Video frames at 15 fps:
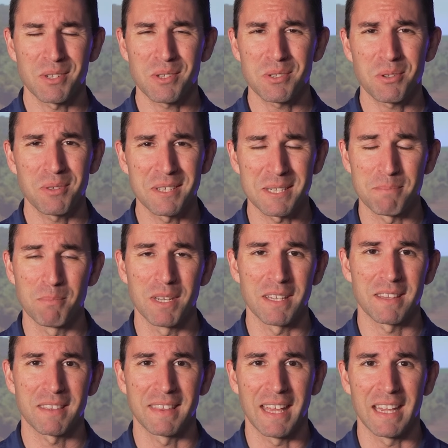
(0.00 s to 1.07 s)
also this
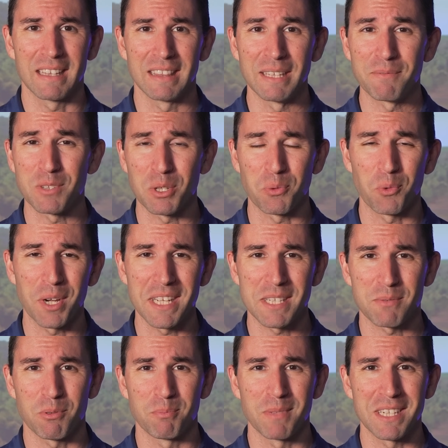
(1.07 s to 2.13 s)
myth that lifting
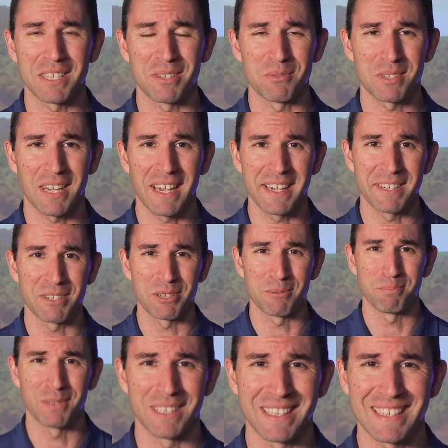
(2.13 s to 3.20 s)
weights will make you tighter,
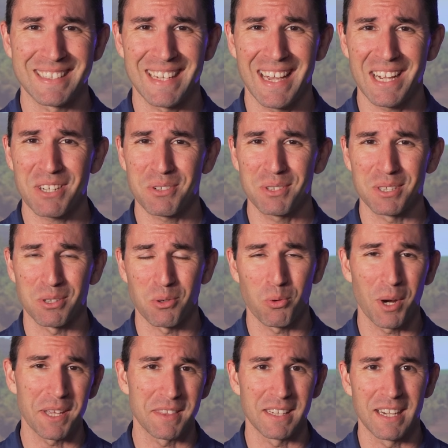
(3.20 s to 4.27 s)
but it's actually
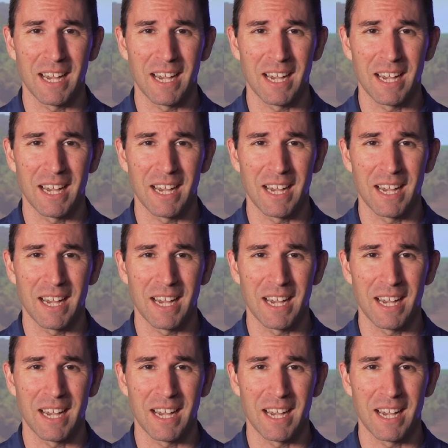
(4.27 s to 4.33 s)
quite the